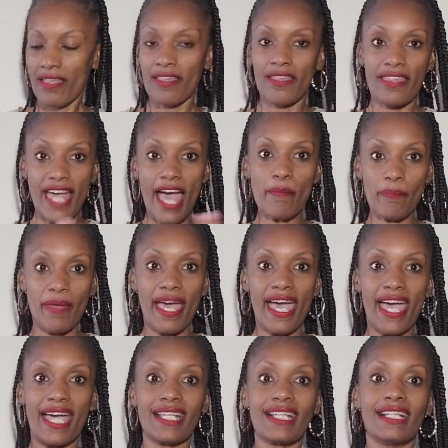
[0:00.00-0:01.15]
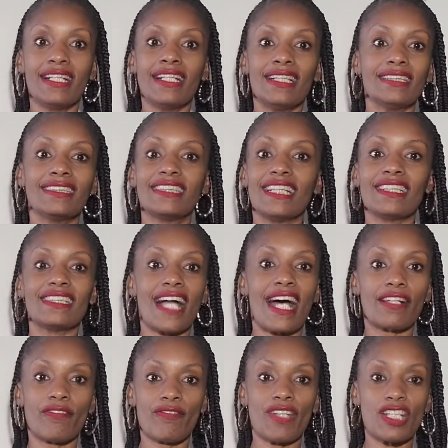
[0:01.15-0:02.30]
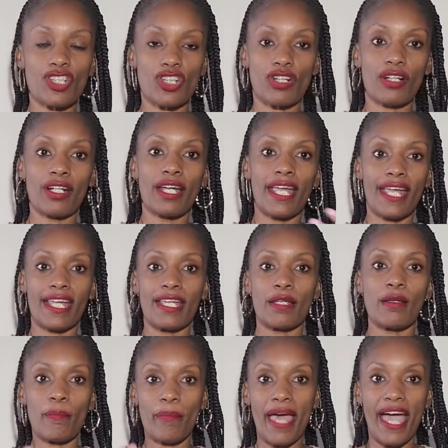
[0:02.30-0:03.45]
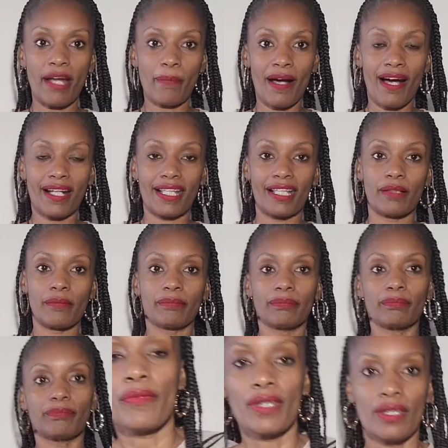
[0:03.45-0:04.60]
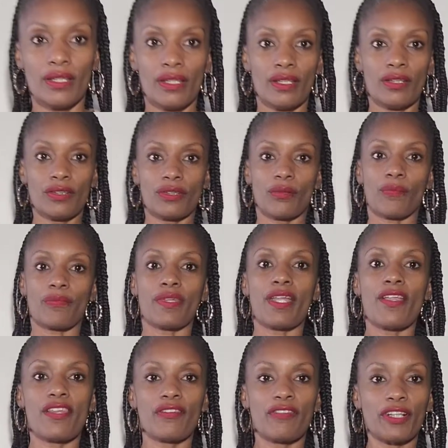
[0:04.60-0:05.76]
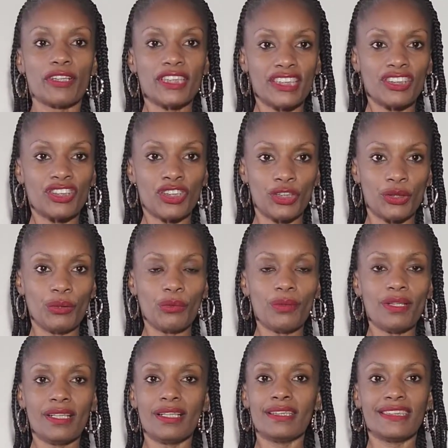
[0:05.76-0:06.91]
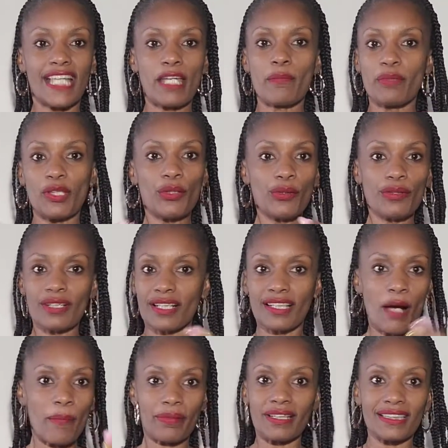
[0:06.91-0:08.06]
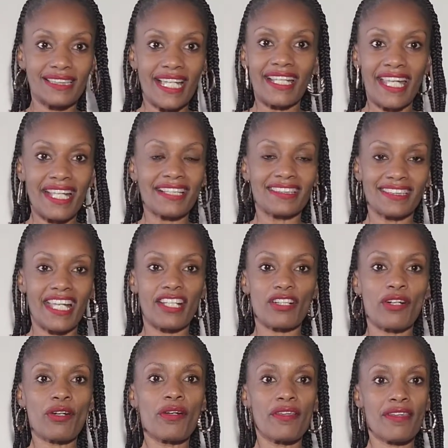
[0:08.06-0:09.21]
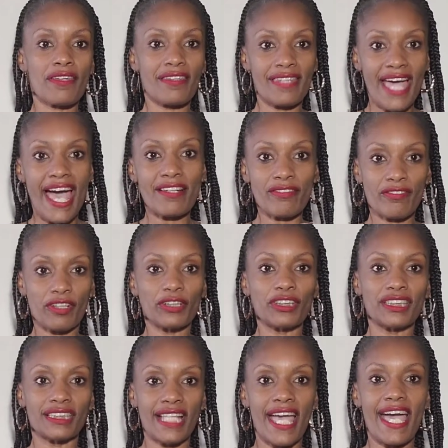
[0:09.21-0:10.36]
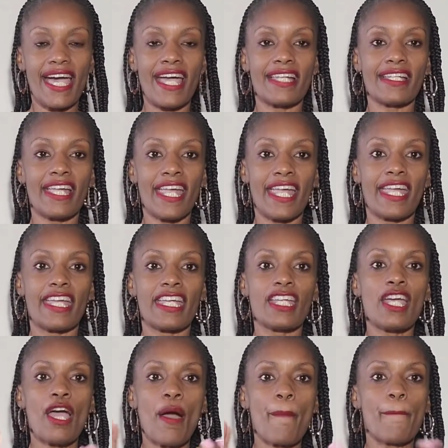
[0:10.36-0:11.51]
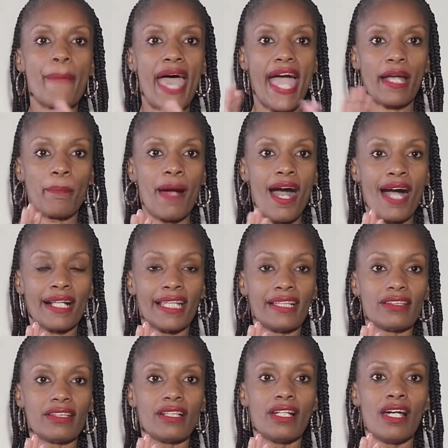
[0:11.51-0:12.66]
That bag did not feature a back pocket. The version 2 debuted a couple of decades later. That version had a back pocket